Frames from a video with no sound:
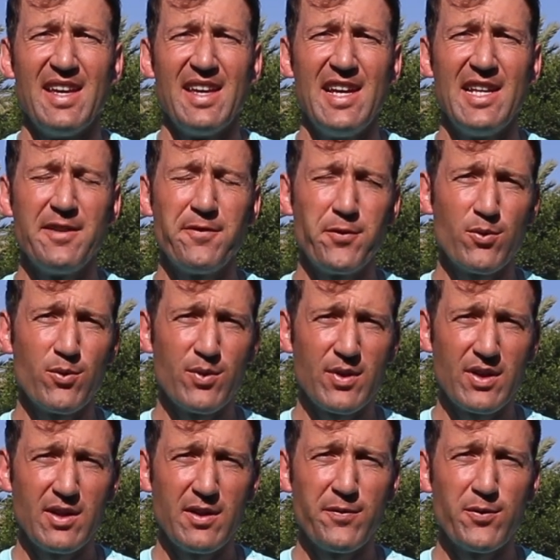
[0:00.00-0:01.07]
And if
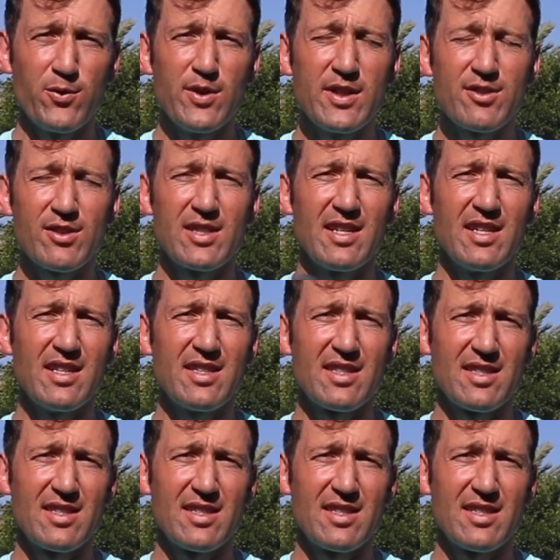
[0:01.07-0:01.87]
you're interested in it,